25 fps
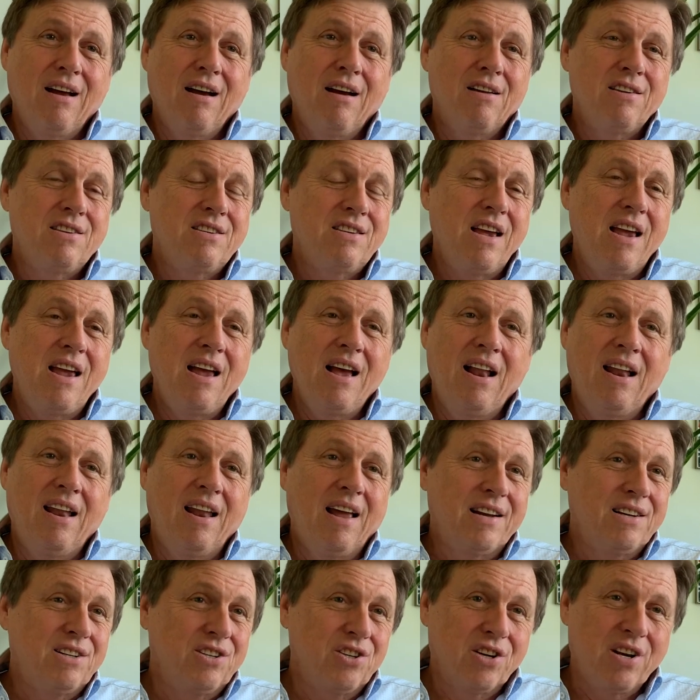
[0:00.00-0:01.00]
say
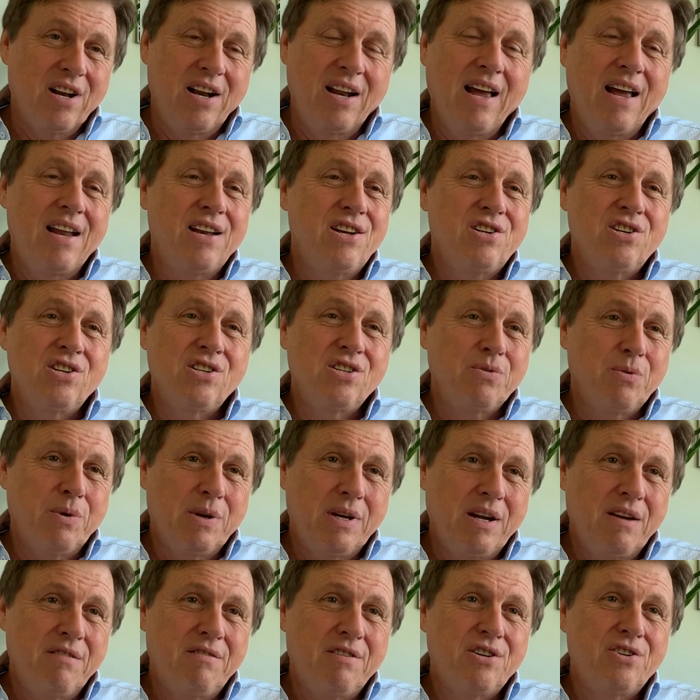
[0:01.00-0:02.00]
electrical engines or
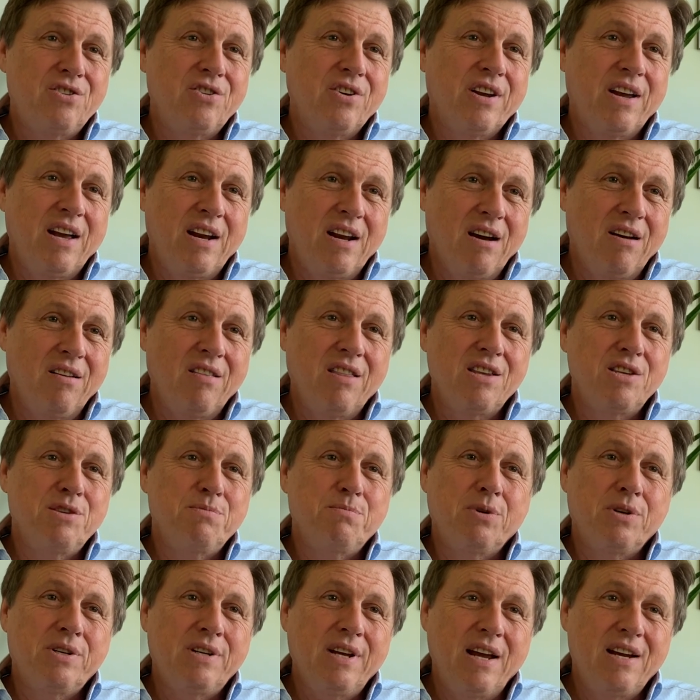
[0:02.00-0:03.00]
whatever, to get out this
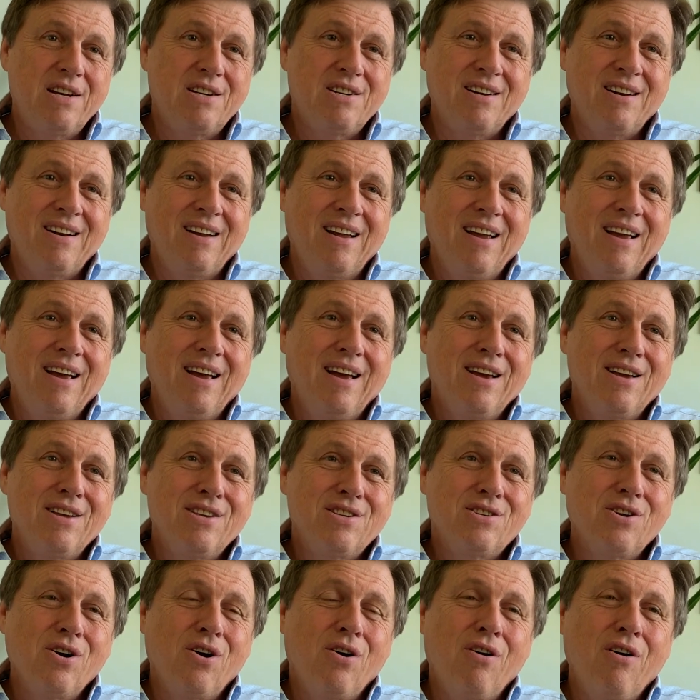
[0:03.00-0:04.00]
potential.
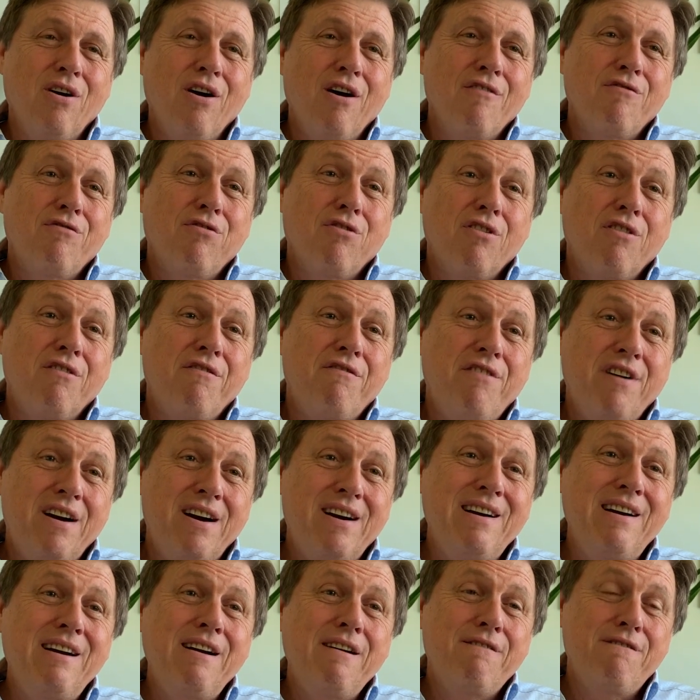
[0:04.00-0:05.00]
So for a
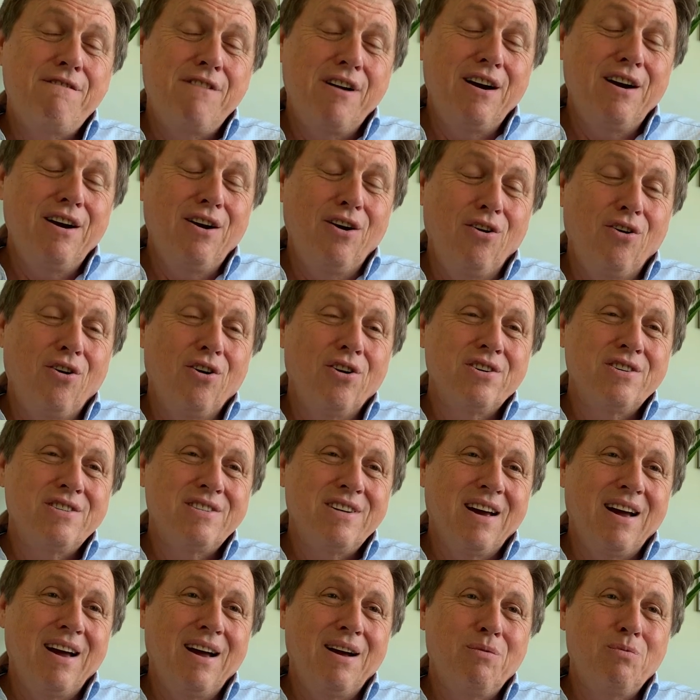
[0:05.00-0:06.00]
very, very long
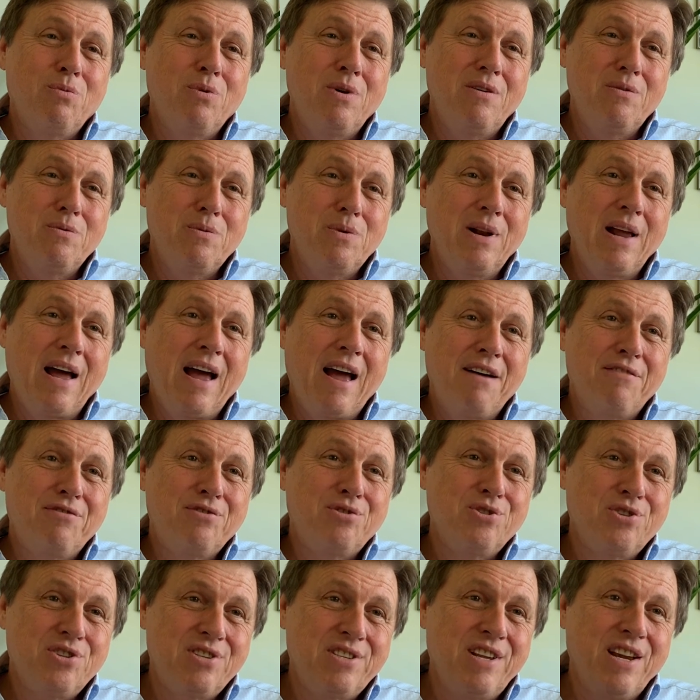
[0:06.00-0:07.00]
time, we will have
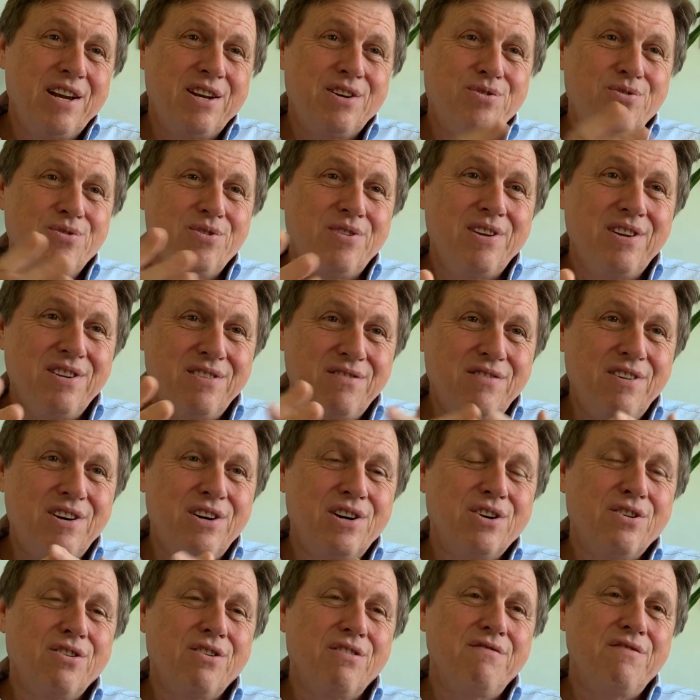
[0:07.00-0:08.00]
to stick to these
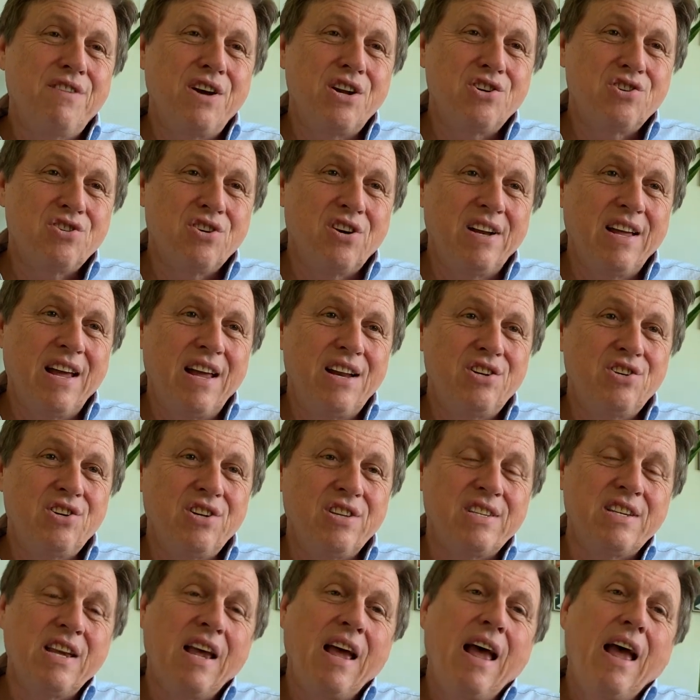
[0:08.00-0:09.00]
very conventional
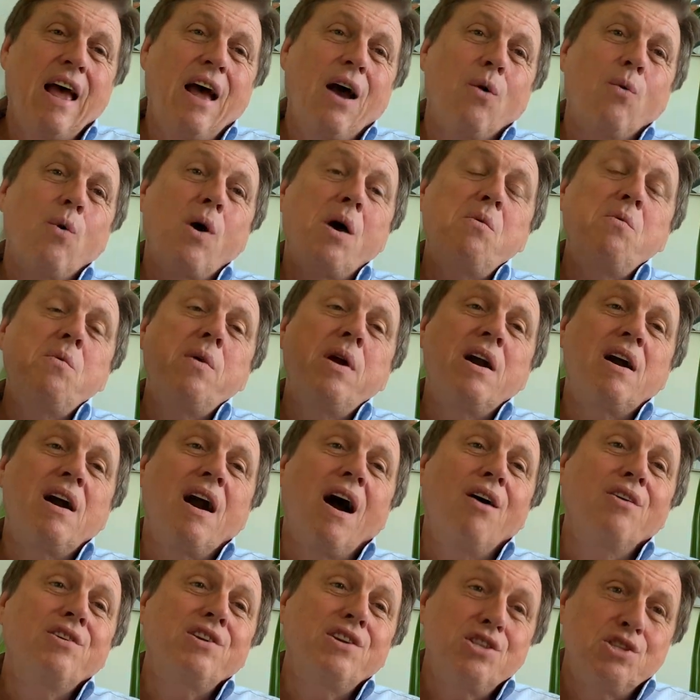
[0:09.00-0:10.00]
engines. When we are
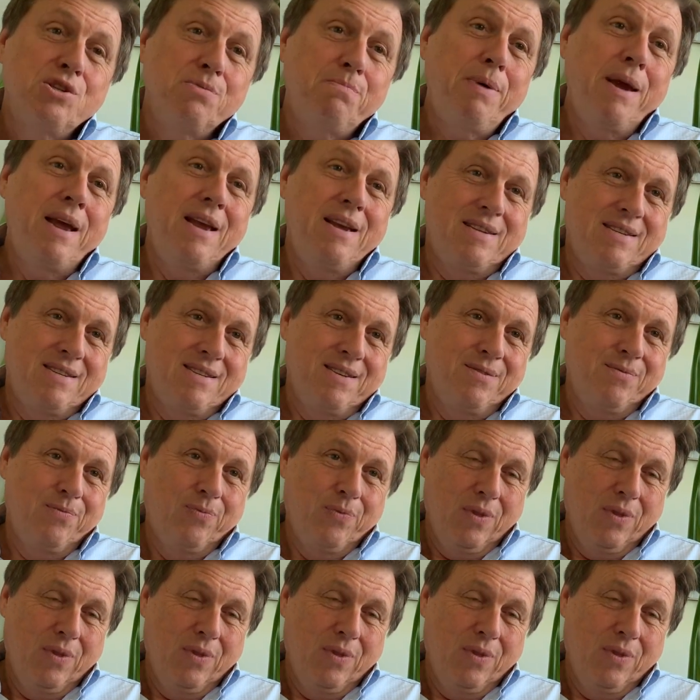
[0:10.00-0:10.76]
out in space,